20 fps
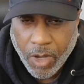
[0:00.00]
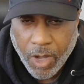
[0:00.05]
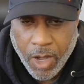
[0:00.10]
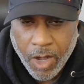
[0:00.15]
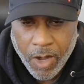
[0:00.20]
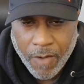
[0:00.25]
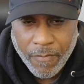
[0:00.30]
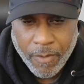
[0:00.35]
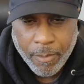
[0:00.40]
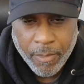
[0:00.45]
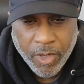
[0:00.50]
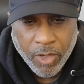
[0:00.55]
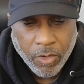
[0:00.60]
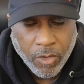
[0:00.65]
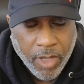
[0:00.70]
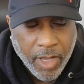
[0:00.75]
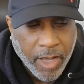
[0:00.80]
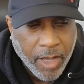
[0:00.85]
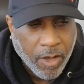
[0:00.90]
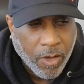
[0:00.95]
uh, for
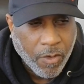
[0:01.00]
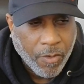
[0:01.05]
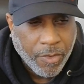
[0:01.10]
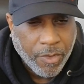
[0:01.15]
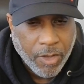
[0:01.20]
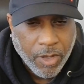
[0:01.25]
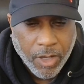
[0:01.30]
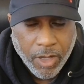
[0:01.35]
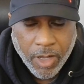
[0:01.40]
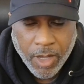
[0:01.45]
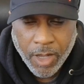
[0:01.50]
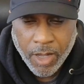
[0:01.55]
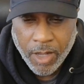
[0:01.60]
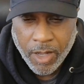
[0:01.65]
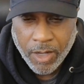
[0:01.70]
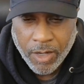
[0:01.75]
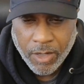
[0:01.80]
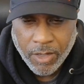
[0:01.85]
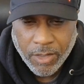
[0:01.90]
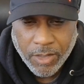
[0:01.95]
mental health,
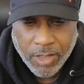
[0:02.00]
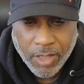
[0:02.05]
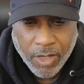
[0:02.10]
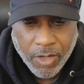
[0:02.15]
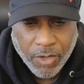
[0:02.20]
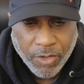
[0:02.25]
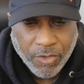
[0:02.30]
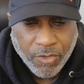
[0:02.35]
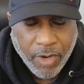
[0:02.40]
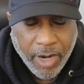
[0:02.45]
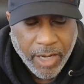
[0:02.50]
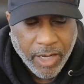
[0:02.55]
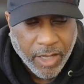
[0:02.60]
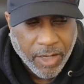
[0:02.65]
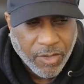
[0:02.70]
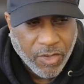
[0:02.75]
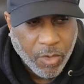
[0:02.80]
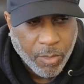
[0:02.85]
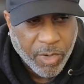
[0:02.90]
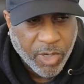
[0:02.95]
uh, skills training,
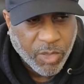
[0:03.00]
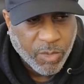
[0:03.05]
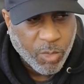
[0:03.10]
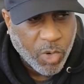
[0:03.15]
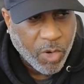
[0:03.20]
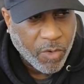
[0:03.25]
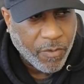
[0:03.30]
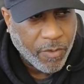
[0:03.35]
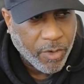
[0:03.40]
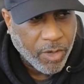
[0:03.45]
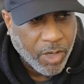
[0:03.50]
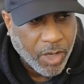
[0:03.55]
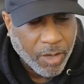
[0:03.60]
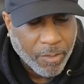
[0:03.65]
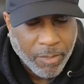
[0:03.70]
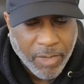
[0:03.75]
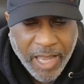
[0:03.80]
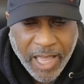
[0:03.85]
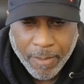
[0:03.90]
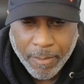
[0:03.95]
and so much more for
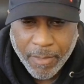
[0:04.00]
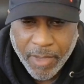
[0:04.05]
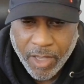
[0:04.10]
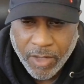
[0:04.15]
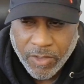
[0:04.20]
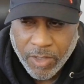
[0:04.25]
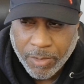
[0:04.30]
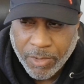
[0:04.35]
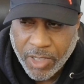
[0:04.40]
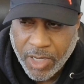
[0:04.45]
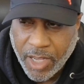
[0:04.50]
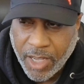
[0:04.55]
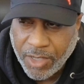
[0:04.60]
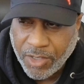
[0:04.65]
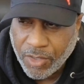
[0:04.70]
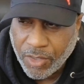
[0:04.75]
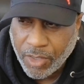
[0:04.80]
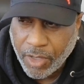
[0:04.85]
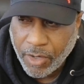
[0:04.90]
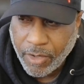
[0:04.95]
young black males up to the
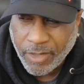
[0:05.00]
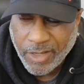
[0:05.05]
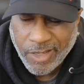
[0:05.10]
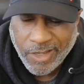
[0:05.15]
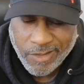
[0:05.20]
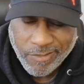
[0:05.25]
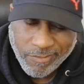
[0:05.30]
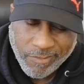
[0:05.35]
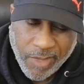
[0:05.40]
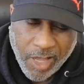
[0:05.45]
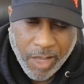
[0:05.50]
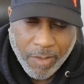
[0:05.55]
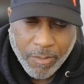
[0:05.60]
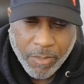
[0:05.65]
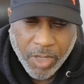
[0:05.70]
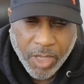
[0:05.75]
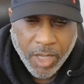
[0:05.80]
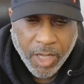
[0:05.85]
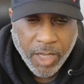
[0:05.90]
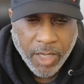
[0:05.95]
age of 30
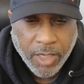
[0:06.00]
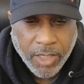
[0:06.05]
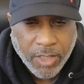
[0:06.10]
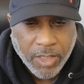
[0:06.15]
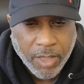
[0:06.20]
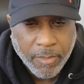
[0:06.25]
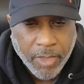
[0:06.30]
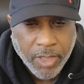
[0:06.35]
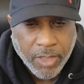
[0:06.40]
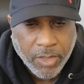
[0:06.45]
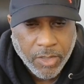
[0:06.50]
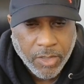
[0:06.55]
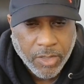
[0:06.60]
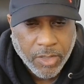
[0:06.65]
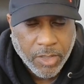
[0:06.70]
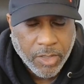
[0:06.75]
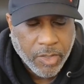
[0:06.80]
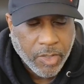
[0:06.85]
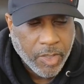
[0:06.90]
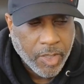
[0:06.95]
and beyond in some
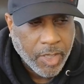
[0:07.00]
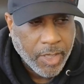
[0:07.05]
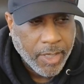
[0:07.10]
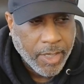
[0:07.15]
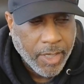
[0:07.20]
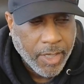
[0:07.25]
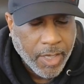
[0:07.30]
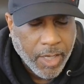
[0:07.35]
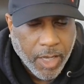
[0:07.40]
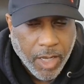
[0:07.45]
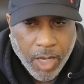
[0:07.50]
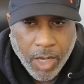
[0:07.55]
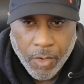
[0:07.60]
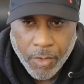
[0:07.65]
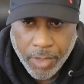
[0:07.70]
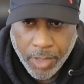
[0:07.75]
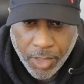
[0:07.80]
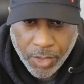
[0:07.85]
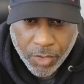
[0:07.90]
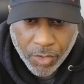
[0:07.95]
instances. Uh,
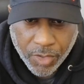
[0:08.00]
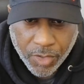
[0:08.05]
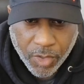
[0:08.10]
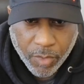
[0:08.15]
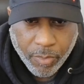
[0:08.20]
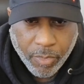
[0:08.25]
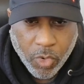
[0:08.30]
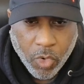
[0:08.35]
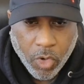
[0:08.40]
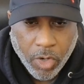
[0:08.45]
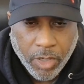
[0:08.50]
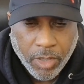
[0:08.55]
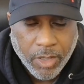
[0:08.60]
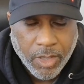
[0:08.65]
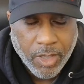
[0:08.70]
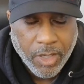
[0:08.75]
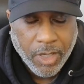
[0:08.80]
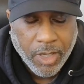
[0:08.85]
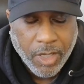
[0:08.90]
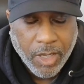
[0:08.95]
we need your support.
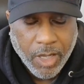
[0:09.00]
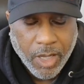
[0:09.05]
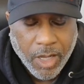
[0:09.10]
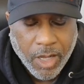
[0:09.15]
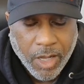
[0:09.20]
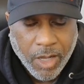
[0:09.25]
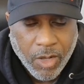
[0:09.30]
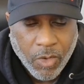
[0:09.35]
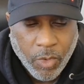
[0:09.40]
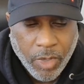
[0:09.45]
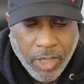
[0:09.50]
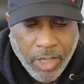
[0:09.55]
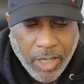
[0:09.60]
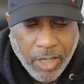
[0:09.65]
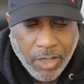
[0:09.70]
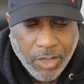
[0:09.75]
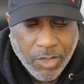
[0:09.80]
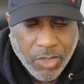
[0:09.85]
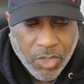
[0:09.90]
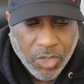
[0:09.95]
Uh, we
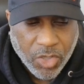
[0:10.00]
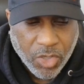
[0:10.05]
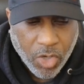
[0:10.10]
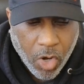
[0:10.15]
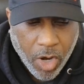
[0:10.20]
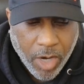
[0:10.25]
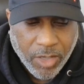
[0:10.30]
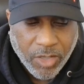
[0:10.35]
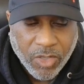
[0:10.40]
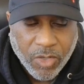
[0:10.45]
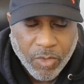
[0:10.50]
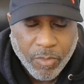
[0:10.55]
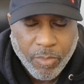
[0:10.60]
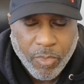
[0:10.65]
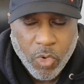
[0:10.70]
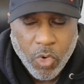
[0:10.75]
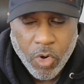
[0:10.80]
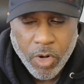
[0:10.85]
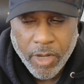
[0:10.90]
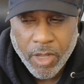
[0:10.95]
need to start
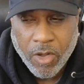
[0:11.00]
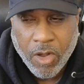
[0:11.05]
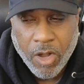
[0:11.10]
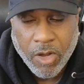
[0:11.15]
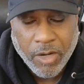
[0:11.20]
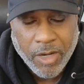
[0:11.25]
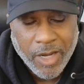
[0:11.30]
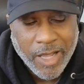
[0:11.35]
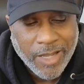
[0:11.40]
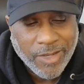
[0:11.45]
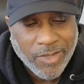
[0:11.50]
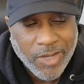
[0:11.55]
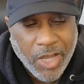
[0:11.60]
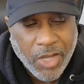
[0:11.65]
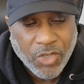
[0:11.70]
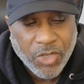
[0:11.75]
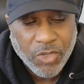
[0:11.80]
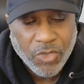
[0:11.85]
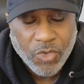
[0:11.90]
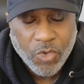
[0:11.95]
supporting
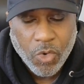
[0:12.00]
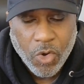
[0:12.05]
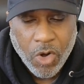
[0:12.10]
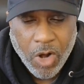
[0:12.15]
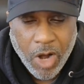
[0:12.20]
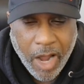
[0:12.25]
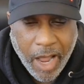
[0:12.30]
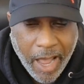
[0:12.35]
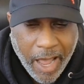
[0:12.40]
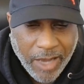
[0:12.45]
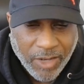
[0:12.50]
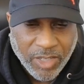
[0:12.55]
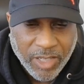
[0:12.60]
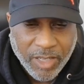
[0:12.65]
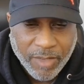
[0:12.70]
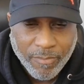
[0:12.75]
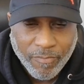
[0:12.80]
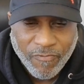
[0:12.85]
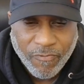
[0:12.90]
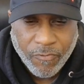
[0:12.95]
organizations who are
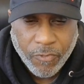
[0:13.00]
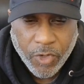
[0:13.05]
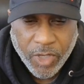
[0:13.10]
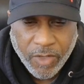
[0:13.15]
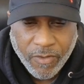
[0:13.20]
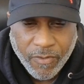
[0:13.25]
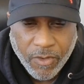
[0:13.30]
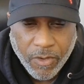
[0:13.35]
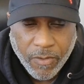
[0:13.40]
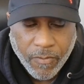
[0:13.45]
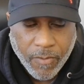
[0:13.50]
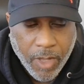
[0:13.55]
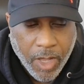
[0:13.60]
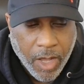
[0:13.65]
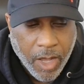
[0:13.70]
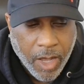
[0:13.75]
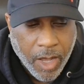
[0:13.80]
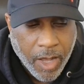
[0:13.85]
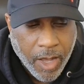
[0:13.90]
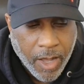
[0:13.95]
actually put,
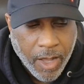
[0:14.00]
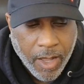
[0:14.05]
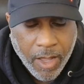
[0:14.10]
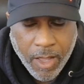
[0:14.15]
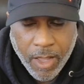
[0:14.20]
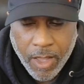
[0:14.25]
uh,